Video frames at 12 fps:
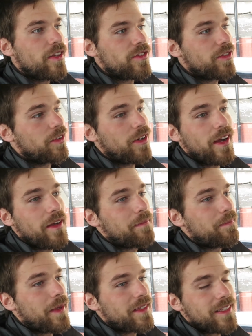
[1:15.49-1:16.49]
So I
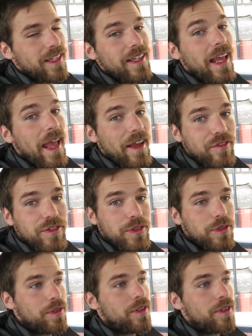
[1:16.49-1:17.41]
basically have to.